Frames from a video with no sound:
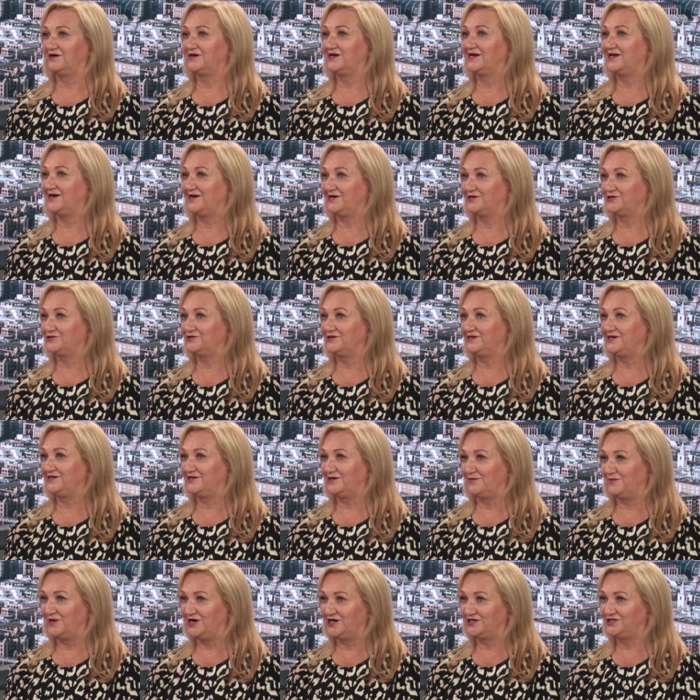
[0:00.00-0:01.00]
collateral and
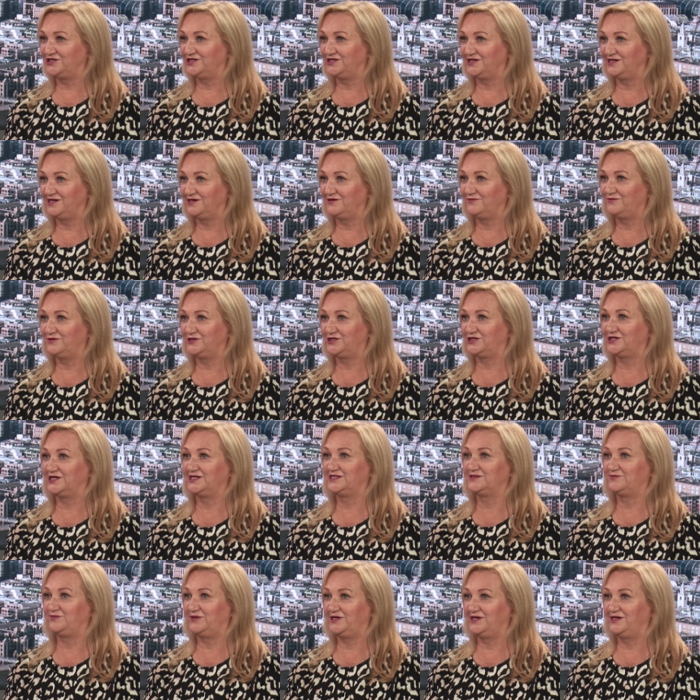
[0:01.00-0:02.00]
their margining, which
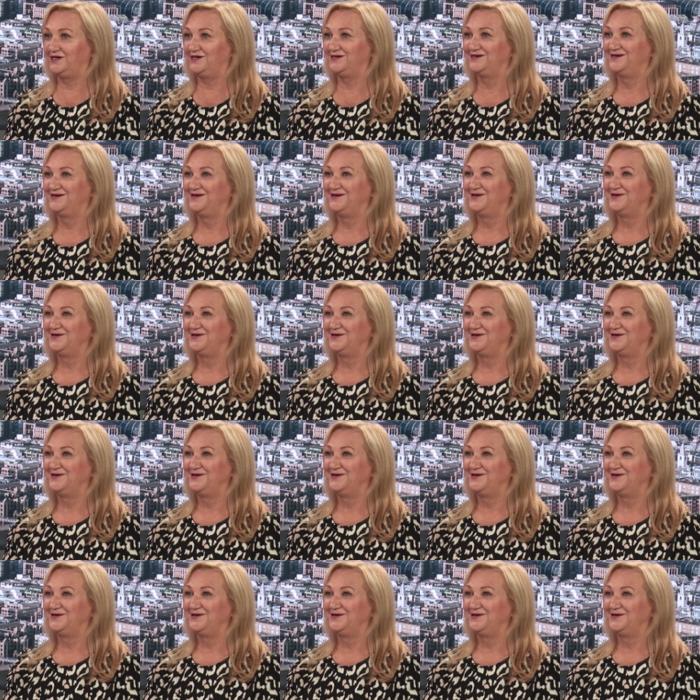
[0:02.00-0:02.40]
has been,